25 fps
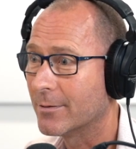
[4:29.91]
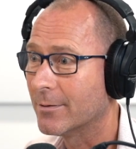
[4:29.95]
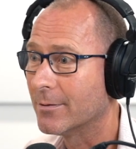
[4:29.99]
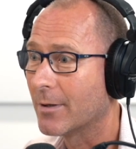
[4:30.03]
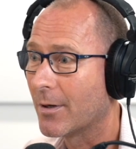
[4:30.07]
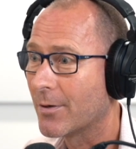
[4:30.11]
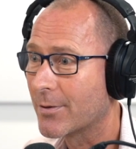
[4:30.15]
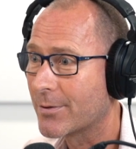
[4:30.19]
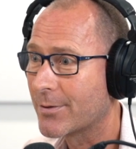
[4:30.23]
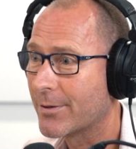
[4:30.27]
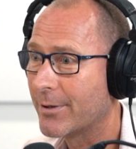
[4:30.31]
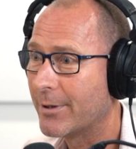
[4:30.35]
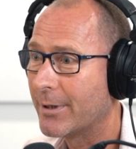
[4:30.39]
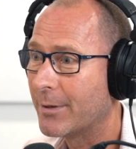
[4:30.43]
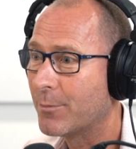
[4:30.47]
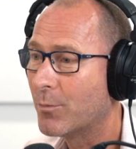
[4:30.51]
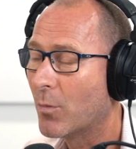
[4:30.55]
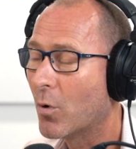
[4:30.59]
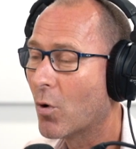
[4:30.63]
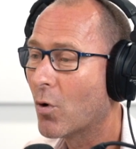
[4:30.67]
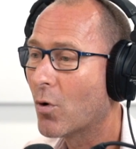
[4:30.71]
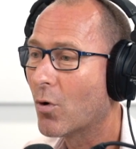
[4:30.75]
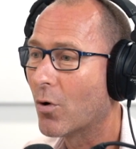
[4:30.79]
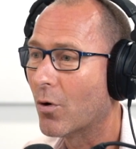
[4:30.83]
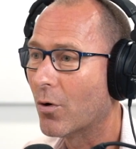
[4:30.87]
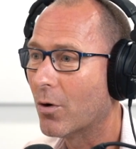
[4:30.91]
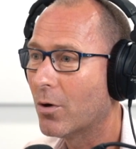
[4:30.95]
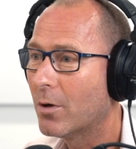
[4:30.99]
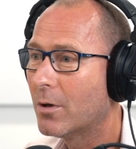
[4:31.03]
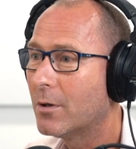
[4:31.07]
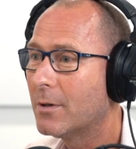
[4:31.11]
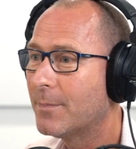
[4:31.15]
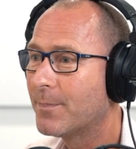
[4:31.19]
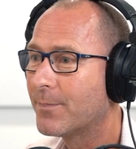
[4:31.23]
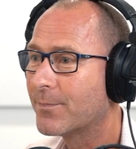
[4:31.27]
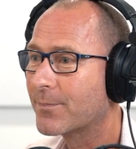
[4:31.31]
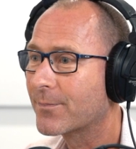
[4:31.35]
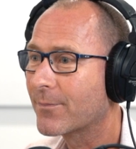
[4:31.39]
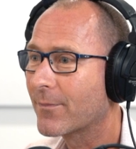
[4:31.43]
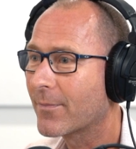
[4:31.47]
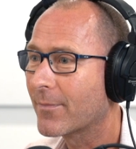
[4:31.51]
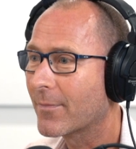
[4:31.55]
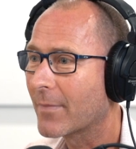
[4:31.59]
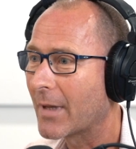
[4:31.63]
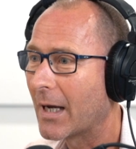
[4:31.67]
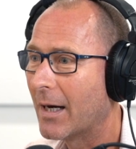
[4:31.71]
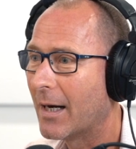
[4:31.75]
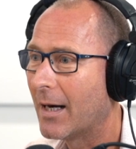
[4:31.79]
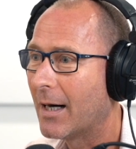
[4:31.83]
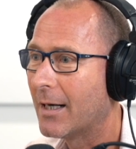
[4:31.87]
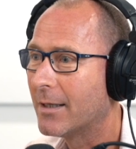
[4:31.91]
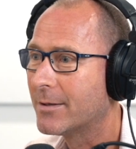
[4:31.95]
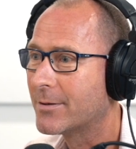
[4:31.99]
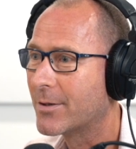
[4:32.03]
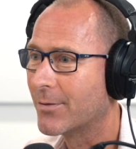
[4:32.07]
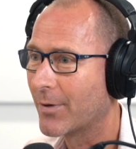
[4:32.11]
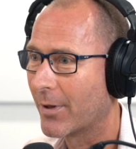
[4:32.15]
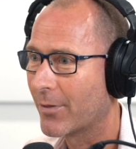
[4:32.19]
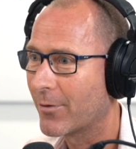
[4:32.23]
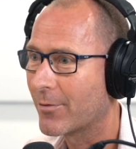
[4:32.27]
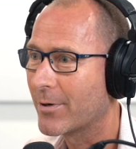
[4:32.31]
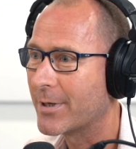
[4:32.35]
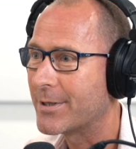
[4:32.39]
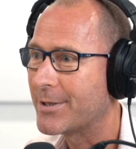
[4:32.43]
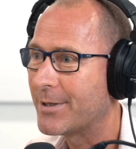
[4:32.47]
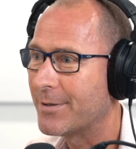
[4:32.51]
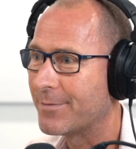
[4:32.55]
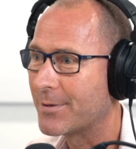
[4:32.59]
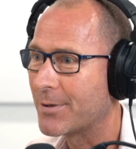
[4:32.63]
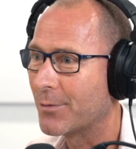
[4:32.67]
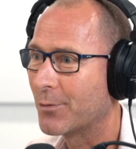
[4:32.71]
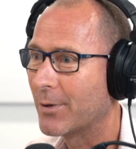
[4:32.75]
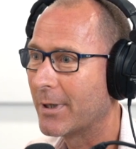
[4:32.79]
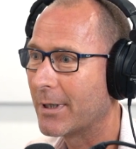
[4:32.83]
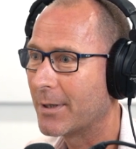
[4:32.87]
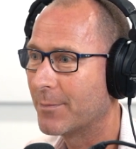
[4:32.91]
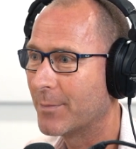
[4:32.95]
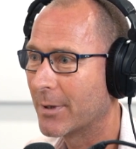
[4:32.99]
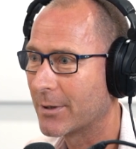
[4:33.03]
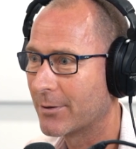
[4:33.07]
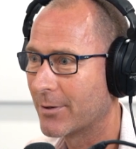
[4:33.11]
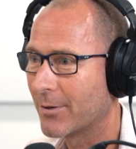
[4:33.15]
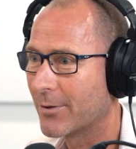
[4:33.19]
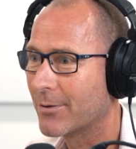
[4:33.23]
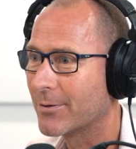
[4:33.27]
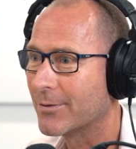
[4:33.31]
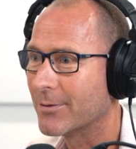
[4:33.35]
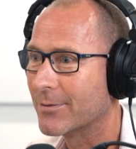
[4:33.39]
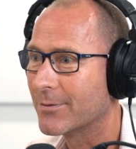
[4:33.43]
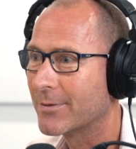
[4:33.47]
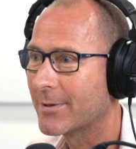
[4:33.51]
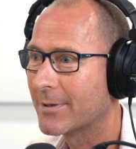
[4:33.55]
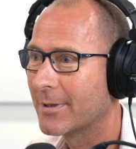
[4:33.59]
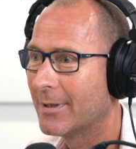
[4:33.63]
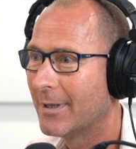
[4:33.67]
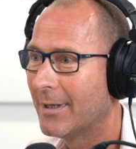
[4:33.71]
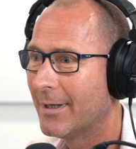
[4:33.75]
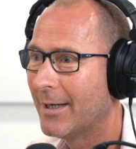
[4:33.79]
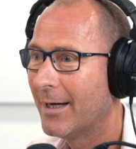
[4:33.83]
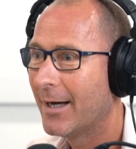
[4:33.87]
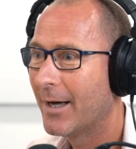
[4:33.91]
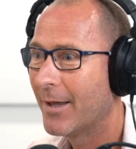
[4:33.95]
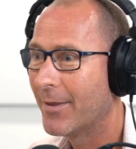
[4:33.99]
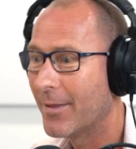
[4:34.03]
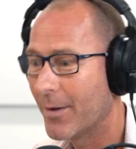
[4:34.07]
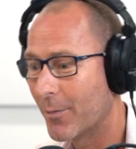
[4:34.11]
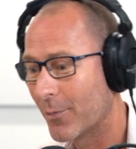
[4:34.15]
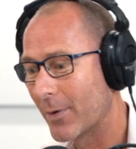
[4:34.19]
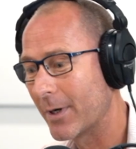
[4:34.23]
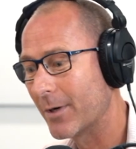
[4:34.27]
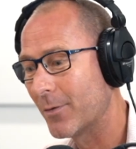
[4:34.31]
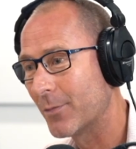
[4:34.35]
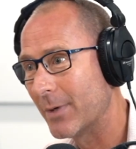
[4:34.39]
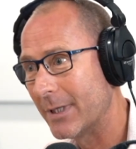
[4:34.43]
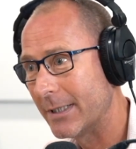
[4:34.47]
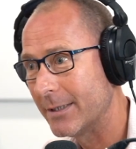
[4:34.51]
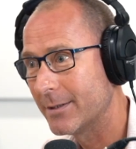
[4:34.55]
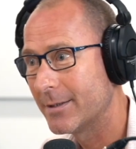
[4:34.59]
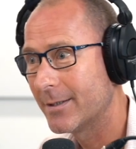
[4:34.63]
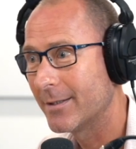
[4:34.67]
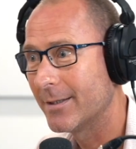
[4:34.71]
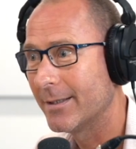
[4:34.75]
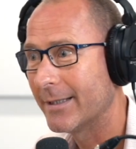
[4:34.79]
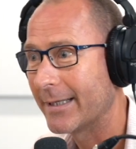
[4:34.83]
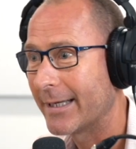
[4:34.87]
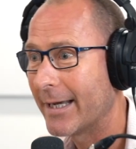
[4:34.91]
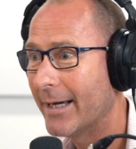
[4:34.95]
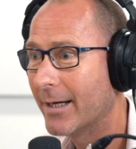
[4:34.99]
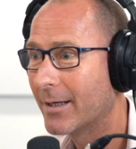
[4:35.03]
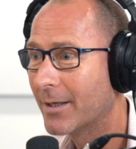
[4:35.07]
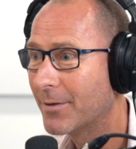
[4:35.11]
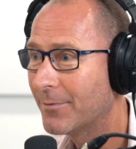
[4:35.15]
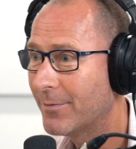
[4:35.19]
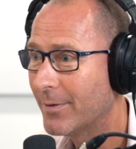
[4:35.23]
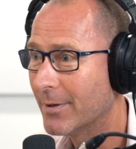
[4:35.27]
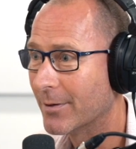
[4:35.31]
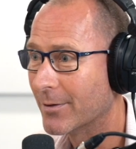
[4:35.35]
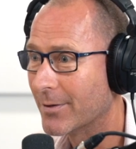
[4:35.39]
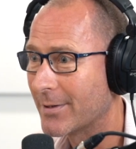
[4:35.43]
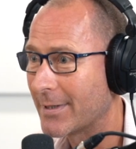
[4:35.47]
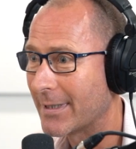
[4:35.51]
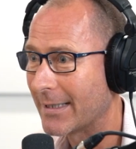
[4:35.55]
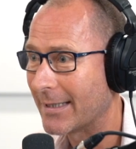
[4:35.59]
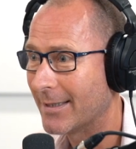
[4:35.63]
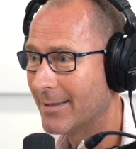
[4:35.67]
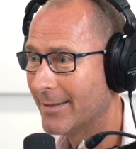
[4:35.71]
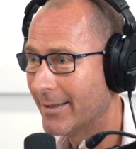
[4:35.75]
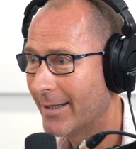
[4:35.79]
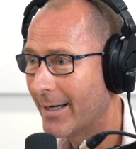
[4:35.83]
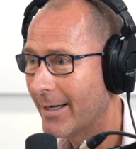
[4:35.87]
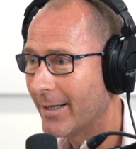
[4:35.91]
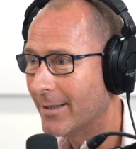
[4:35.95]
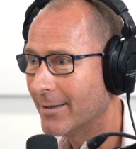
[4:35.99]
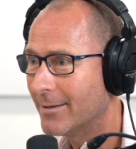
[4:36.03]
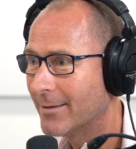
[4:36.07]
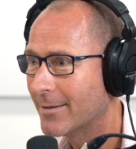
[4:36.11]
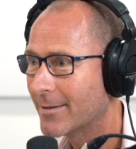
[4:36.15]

I was earning more uh, doing three shifts a week at McDonald's. Yeah, right. Than when I went into the accounting field as a cadet.